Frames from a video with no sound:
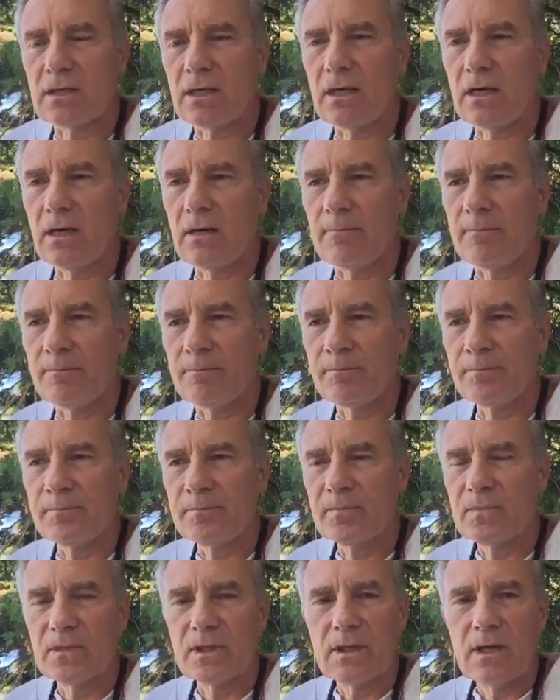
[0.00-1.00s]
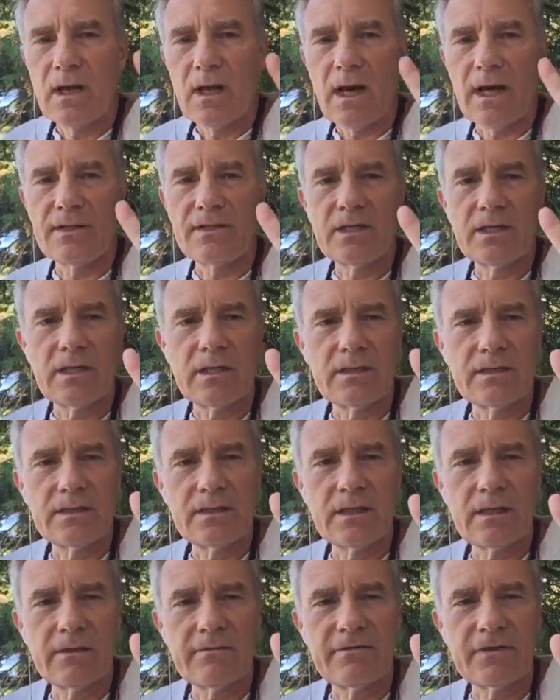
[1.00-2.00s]
I did
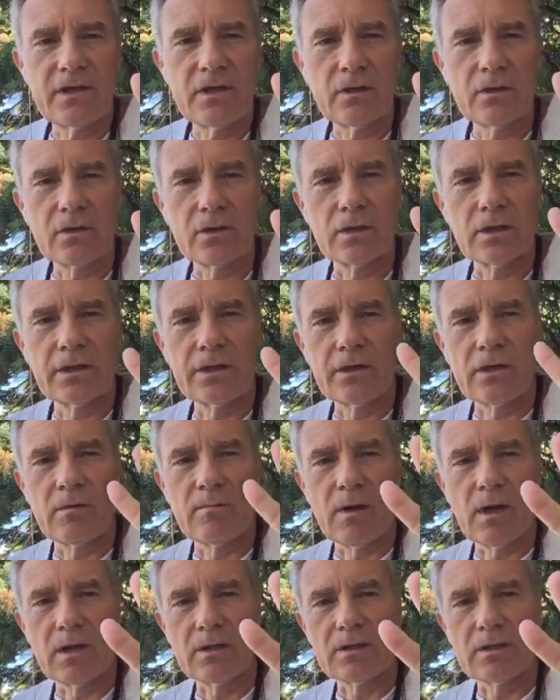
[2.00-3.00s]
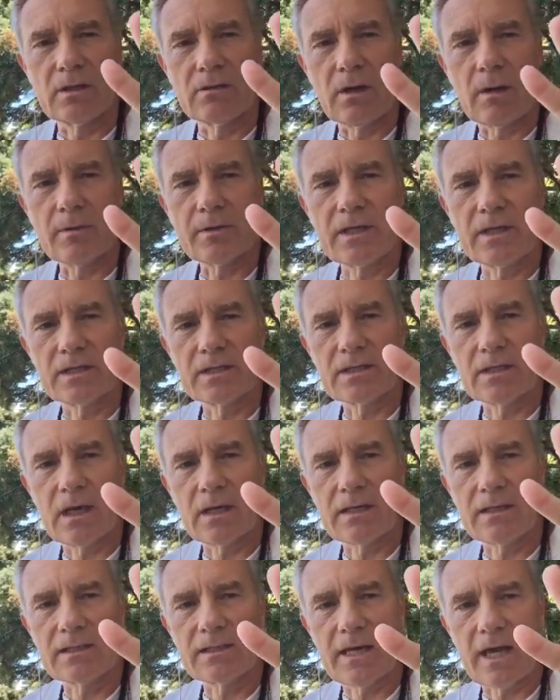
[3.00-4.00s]
a video earlier about Robert
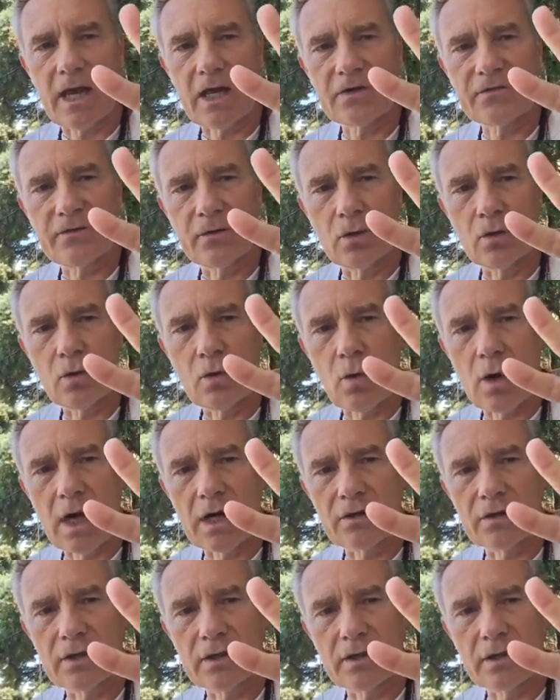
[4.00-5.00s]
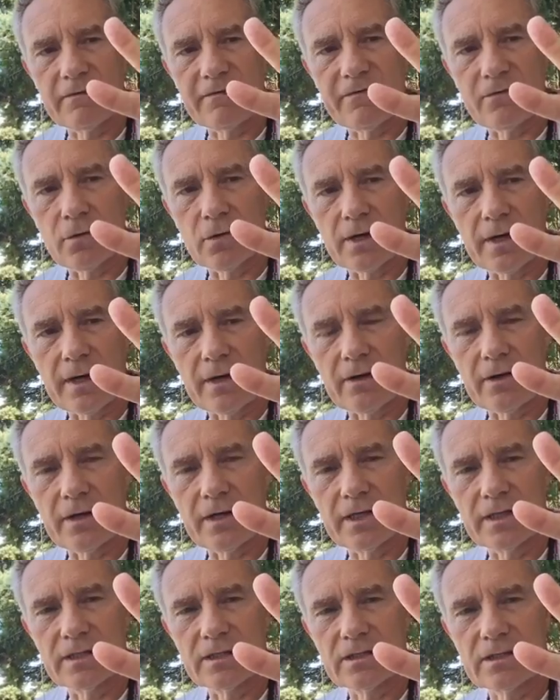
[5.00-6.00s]
Kiyosaki's cash flow quadrant and the four
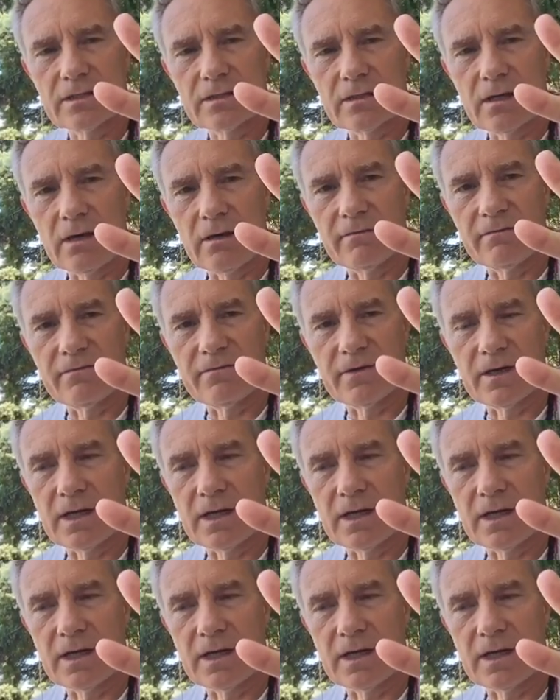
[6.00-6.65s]
areas of,